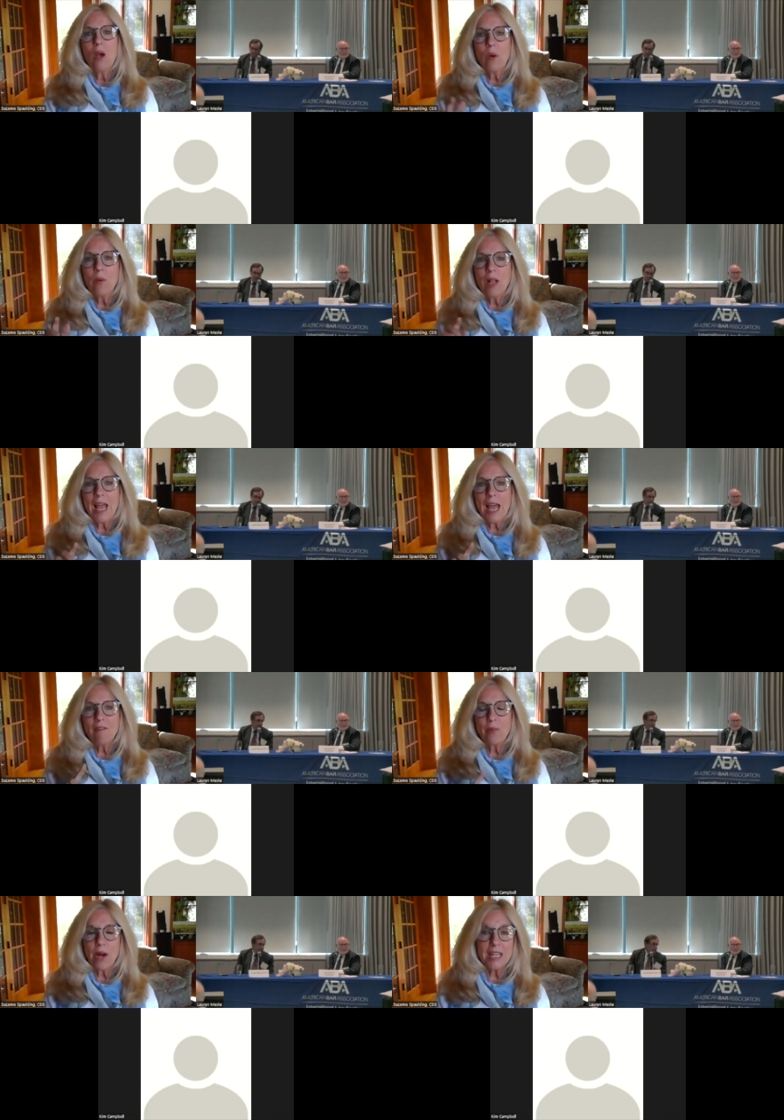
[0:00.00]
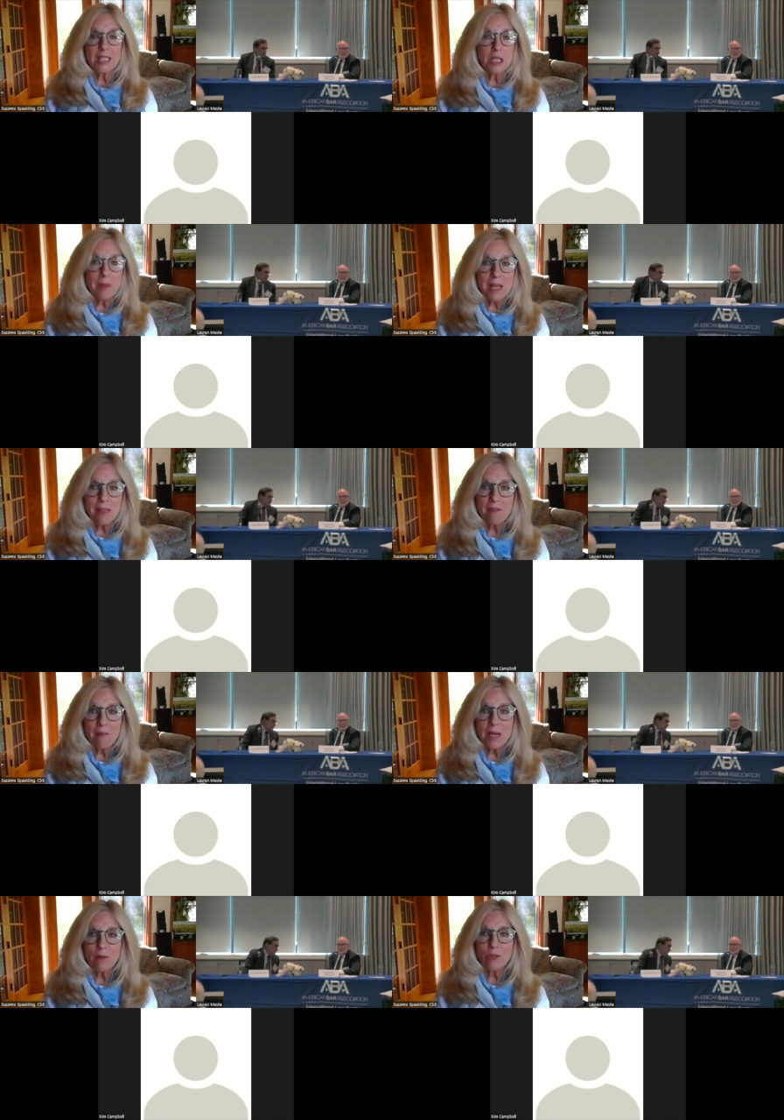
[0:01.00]
We will have Brad Smith of
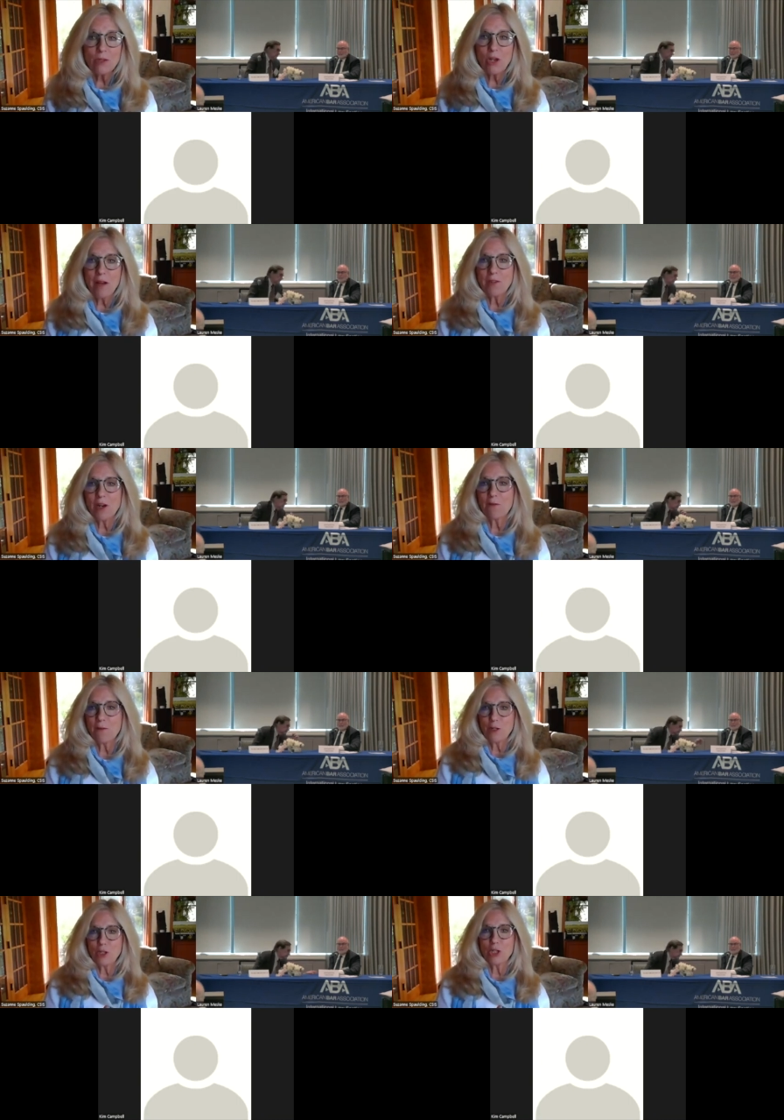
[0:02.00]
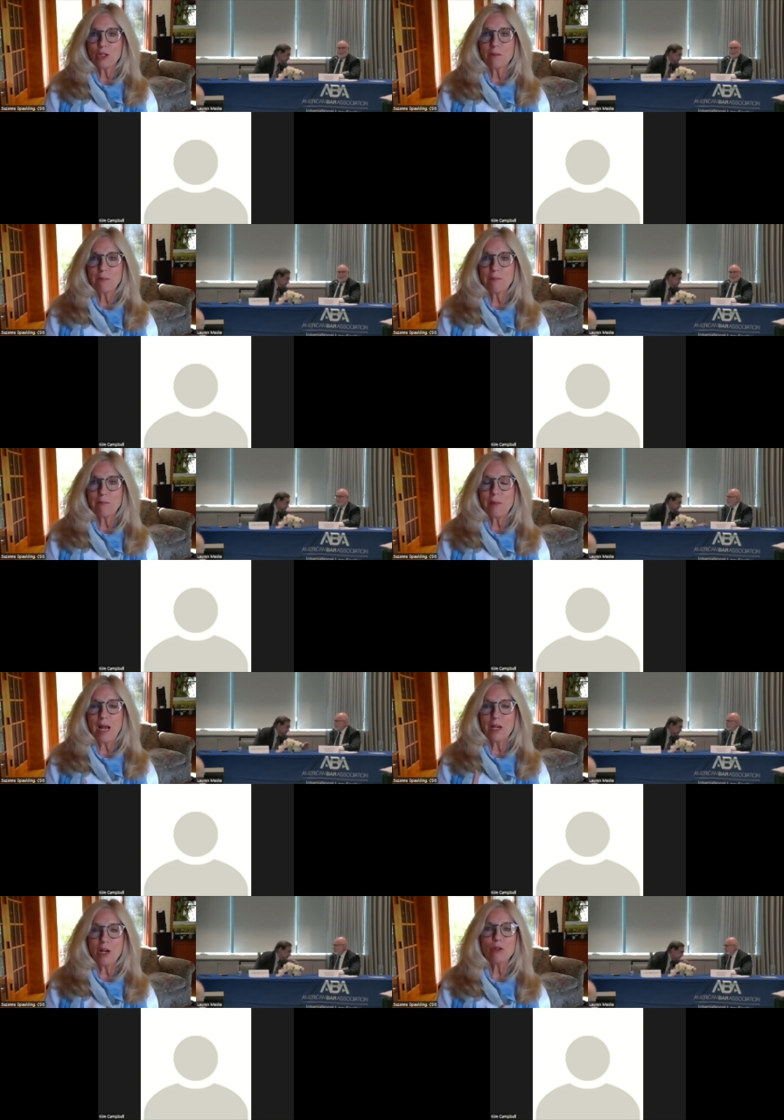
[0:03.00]
Microsoft, our first
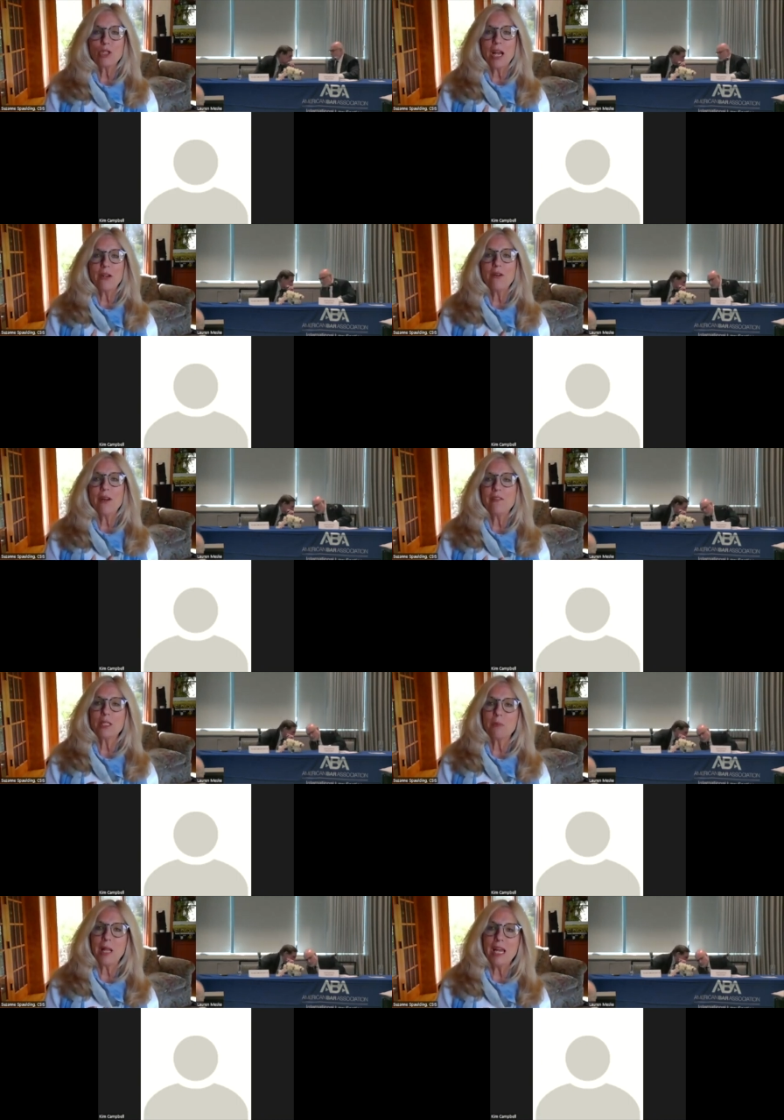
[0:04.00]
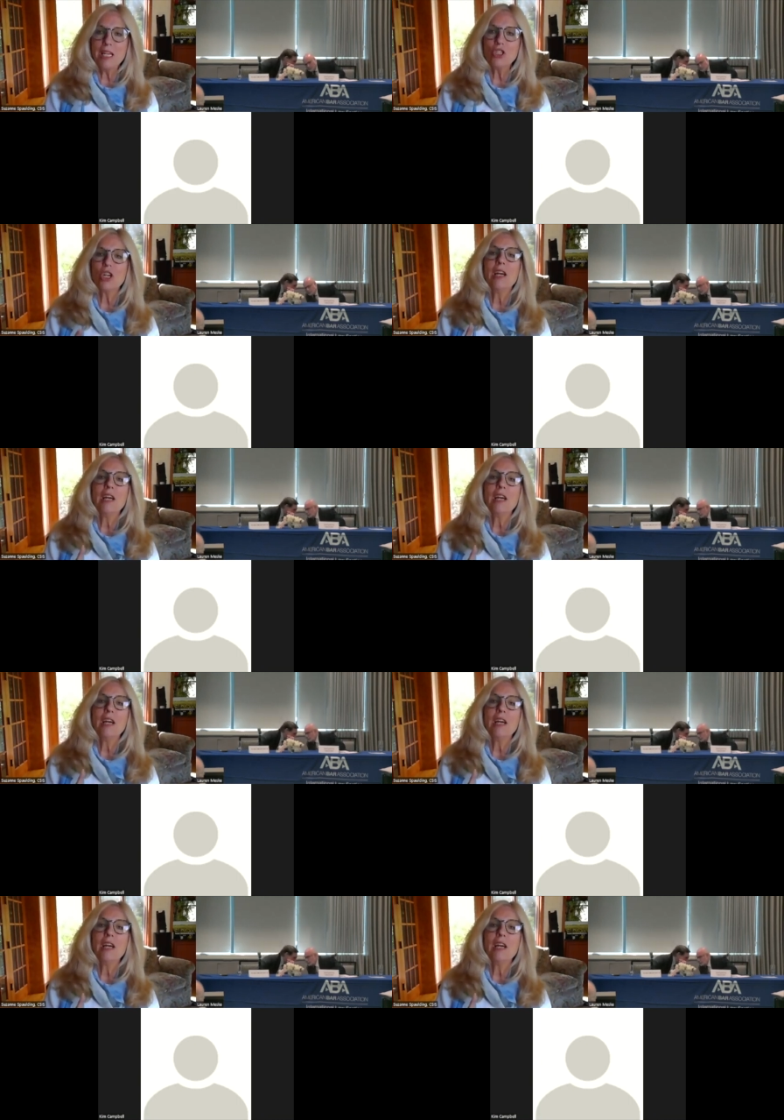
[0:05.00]
uh, co signer of this pledge,